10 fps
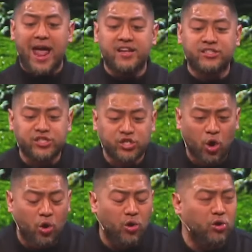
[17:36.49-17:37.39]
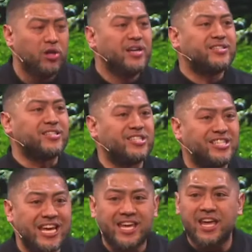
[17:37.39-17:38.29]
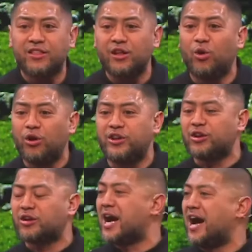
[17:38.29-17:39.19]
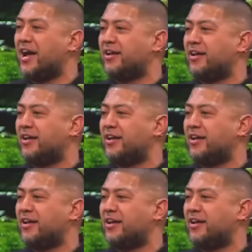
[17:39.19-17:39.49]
and soul to seeking the Lord your God.